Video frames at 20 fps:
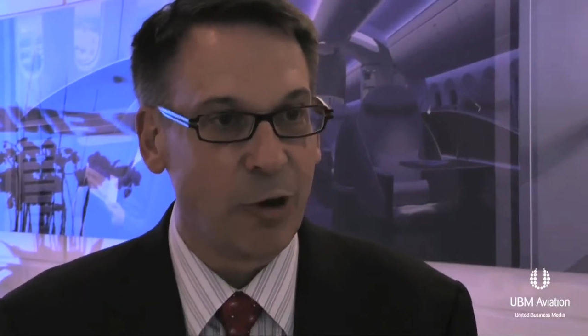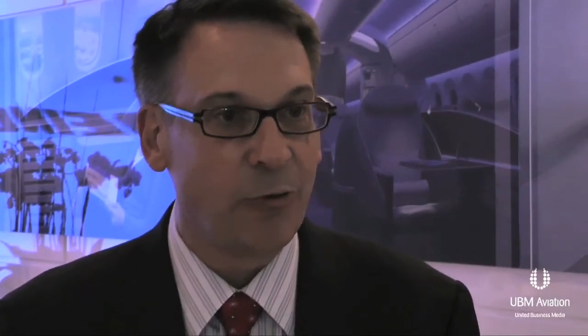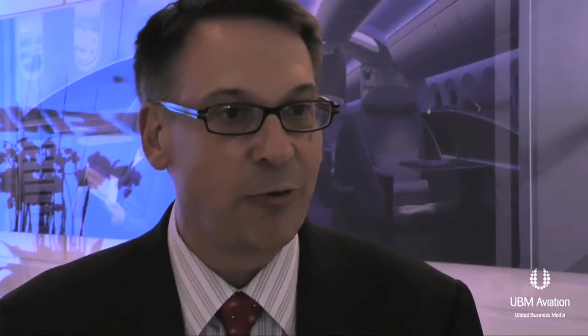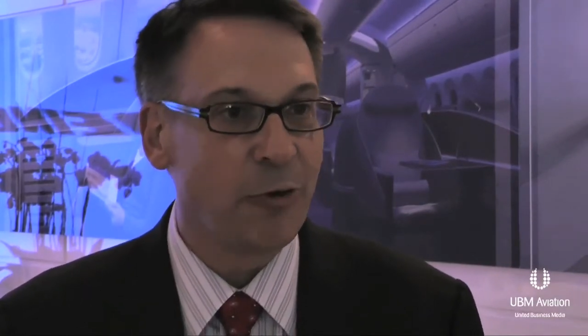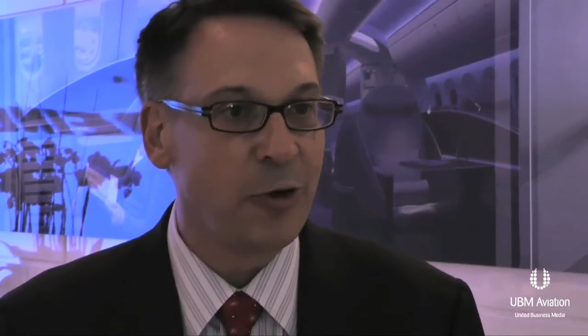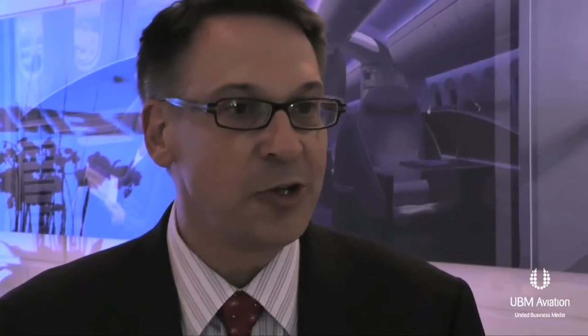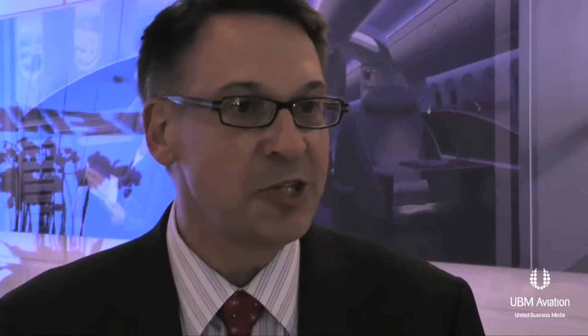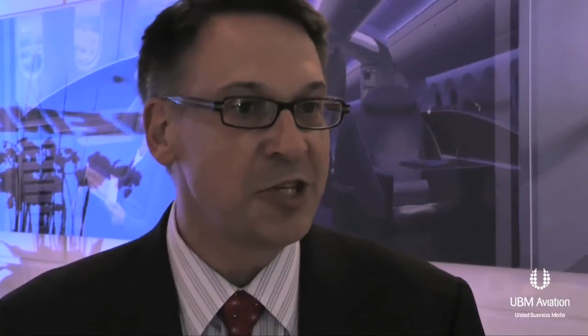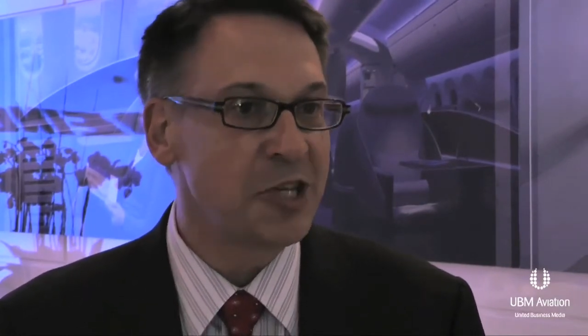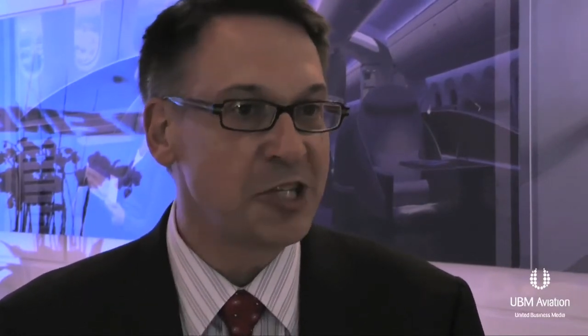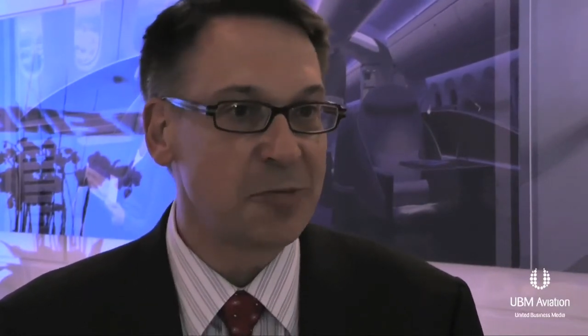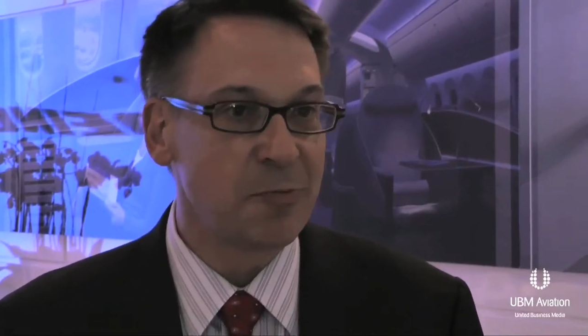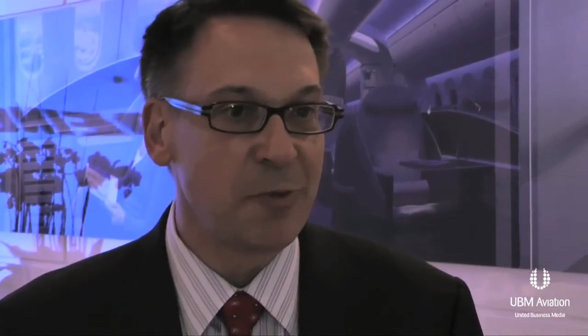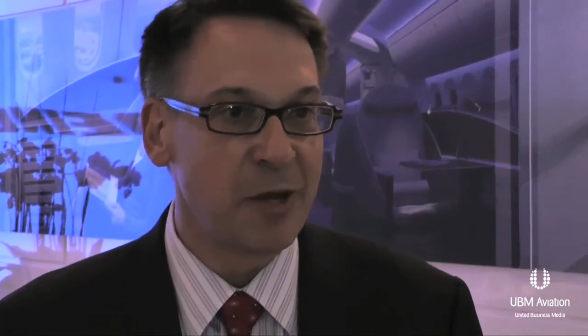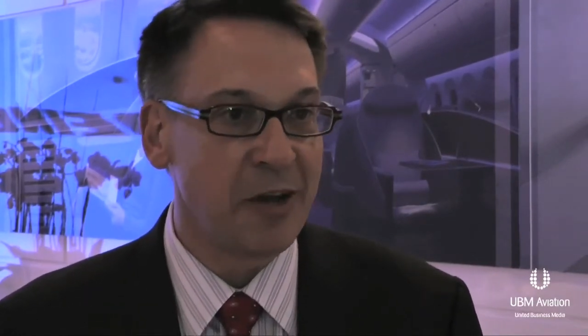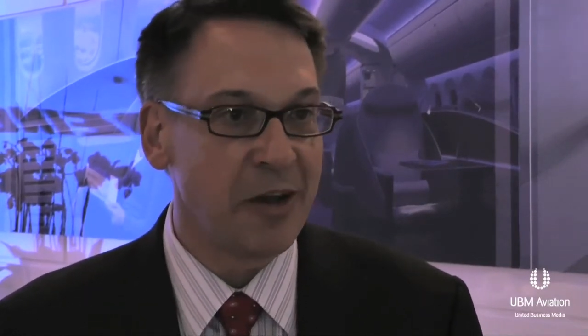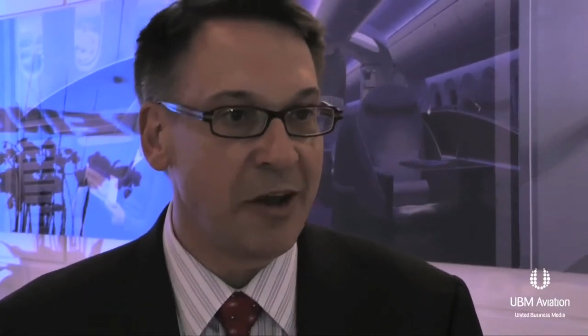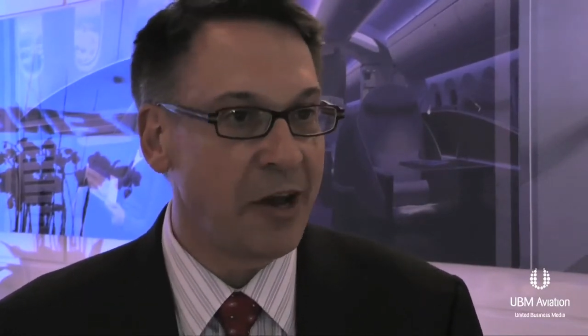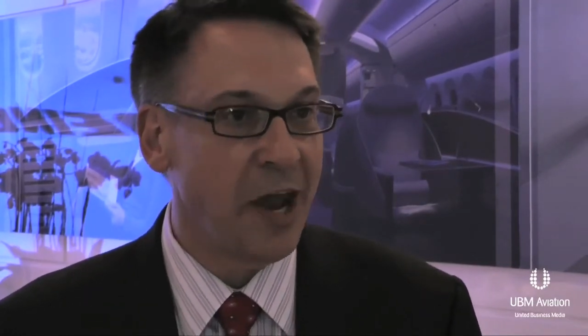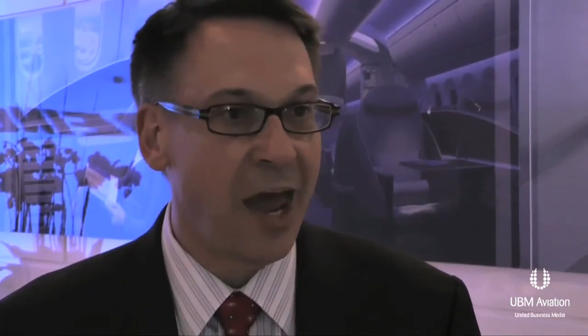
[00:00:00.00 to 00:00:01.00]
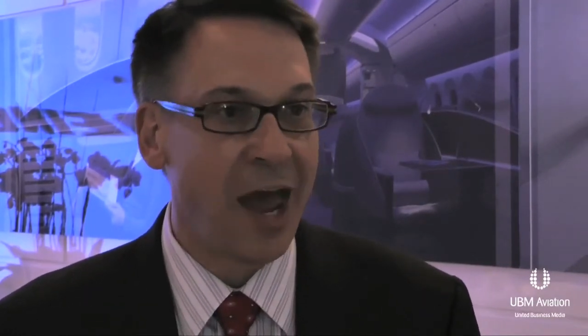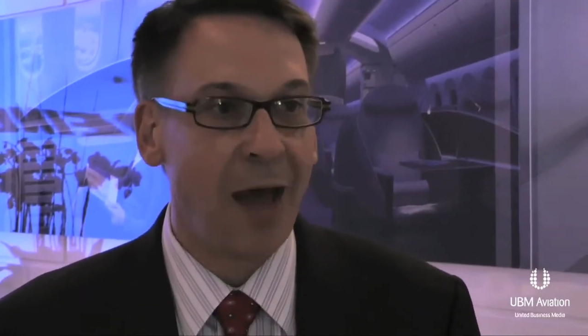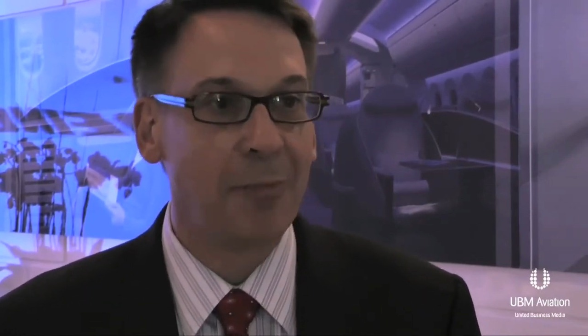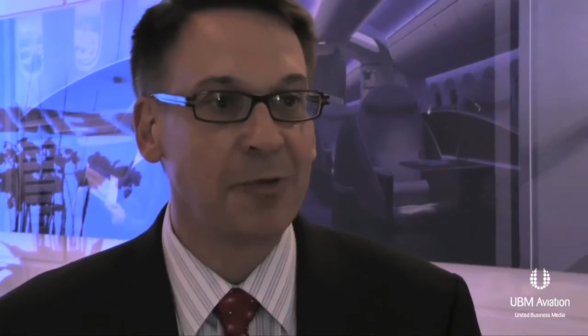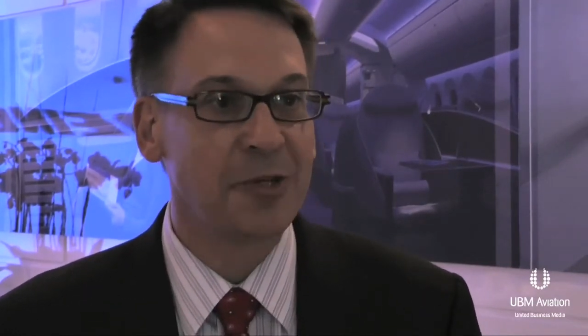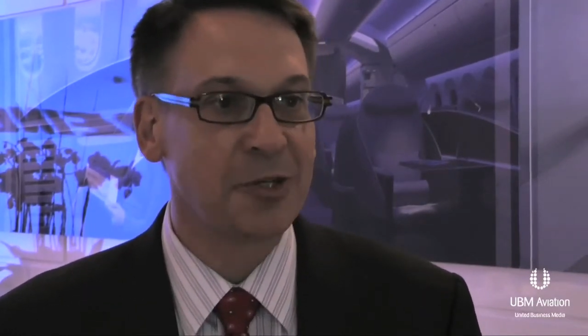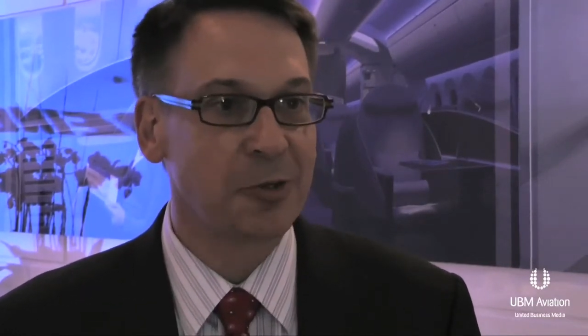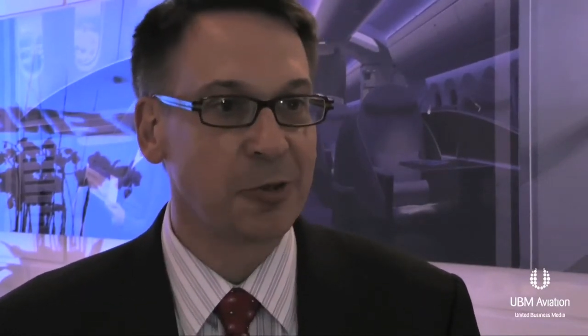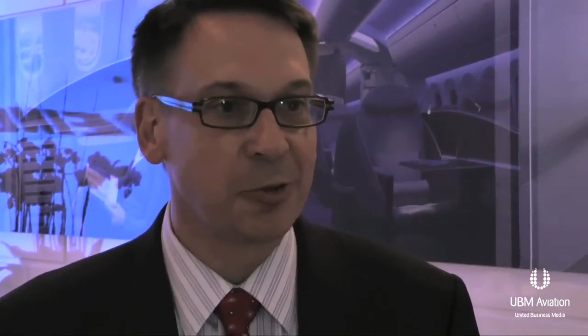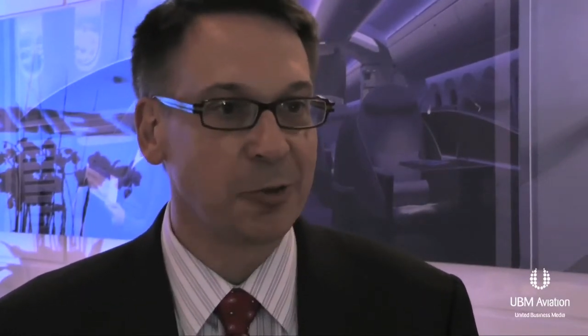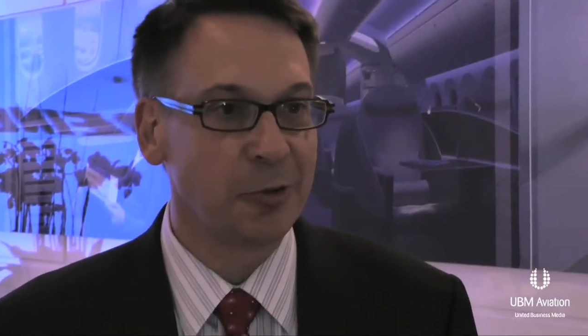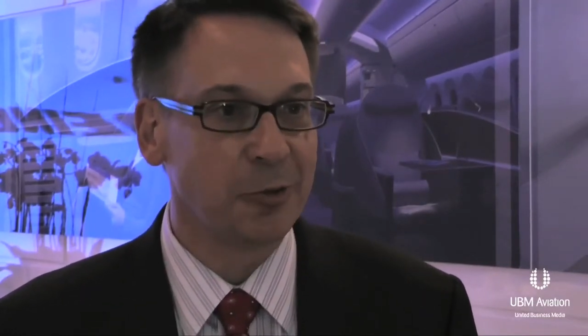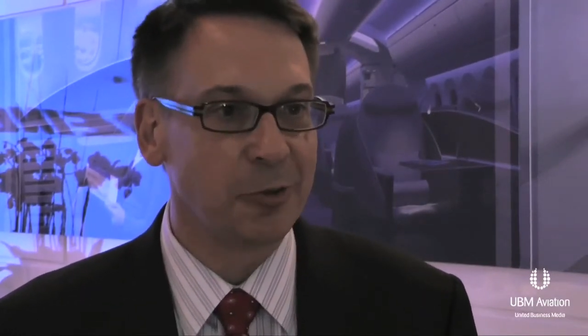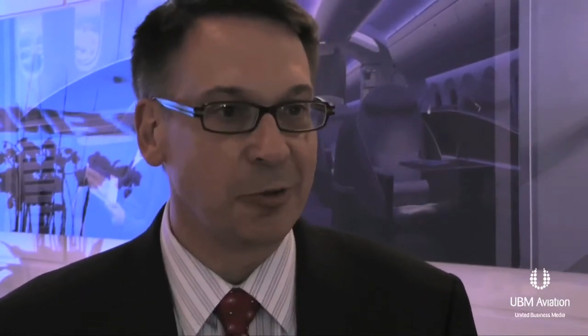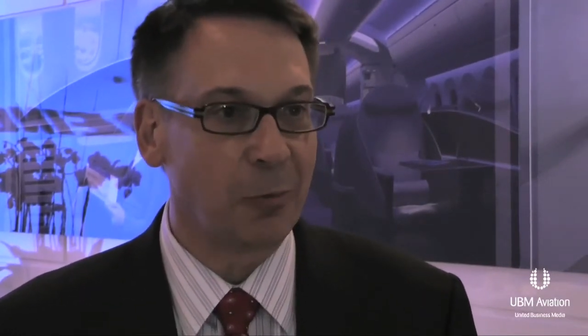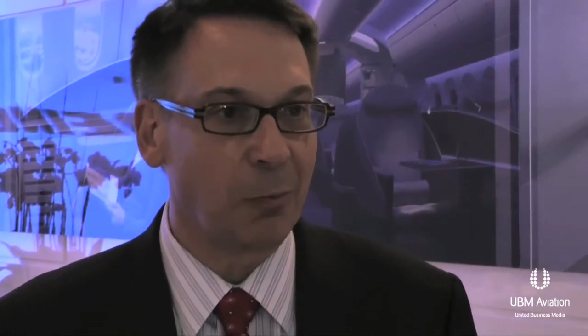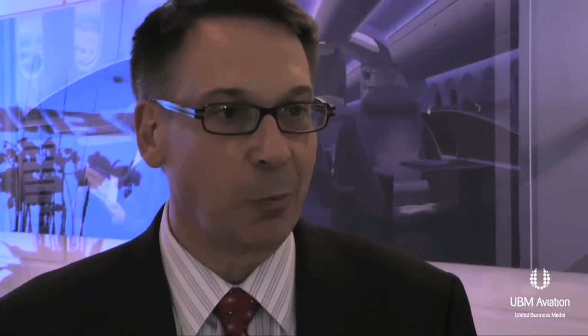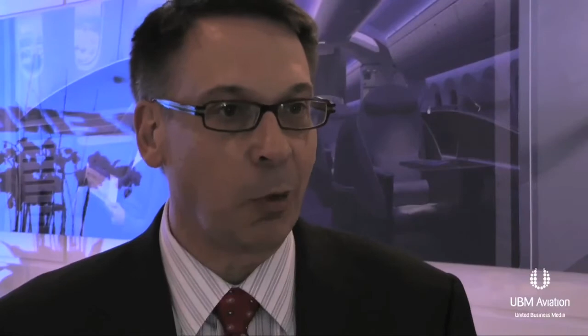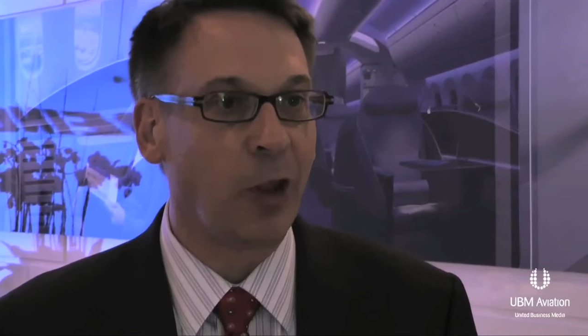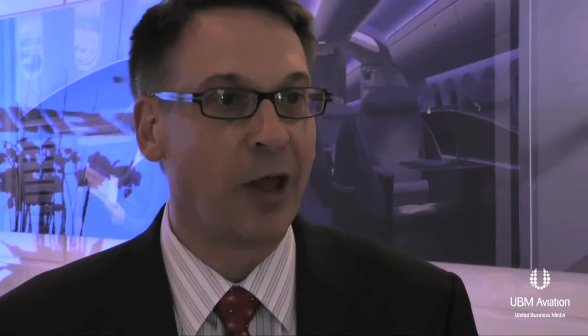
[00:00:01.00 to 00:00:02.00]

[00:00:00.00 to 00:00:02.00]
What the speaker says: Well, first, it's been an absolute